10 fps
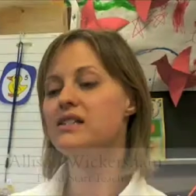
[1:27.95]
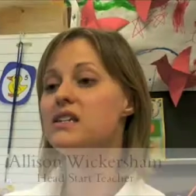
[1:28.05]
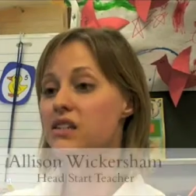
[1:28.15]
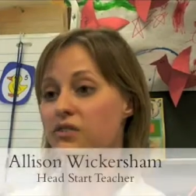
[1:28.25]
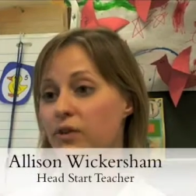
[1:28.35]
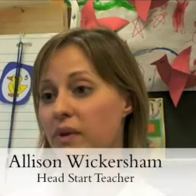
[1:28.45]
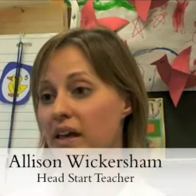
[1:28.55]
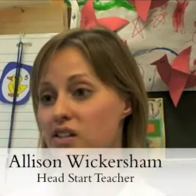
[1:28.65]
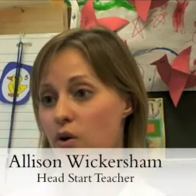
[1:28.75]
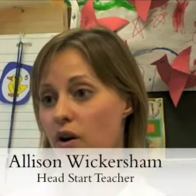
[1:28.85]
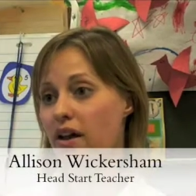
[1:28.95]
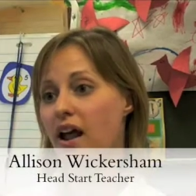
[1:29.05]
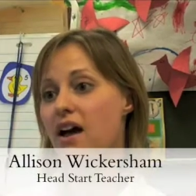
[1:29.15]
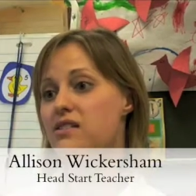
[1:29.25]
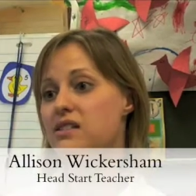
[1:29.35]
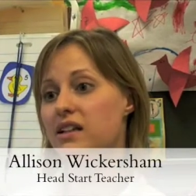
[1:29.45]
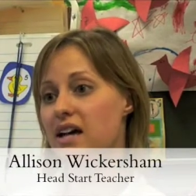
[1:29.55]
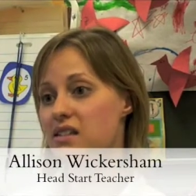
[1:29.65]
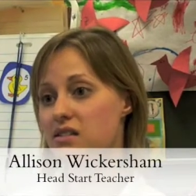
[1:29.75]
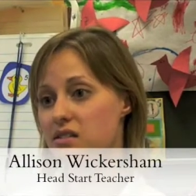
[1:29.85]
easy for me to organize the
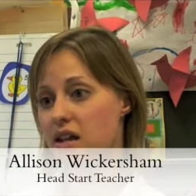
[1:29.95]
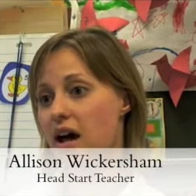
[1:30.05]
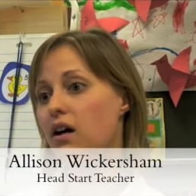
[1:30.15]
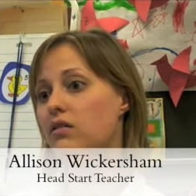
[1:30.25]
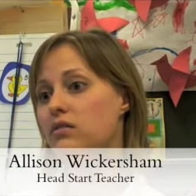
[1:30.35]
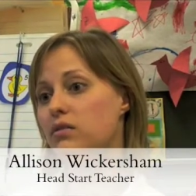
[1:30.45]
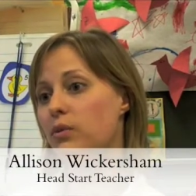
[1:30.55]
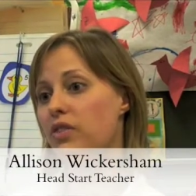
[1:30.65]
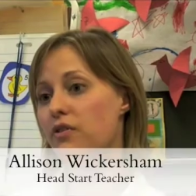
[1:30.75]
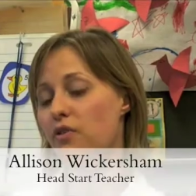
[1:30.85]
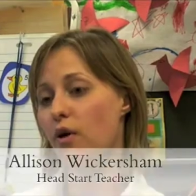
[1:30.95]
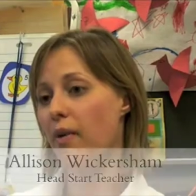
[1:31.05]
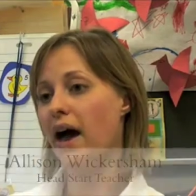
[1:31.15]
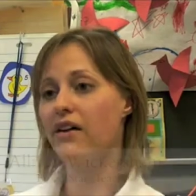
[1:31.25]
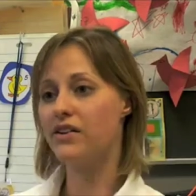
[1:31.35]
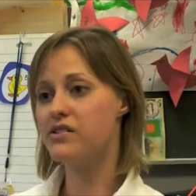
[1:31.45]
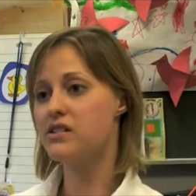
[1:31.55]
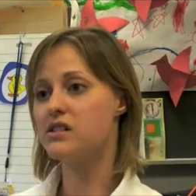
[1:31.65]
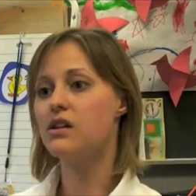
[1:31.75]
lessons now with the four patterns.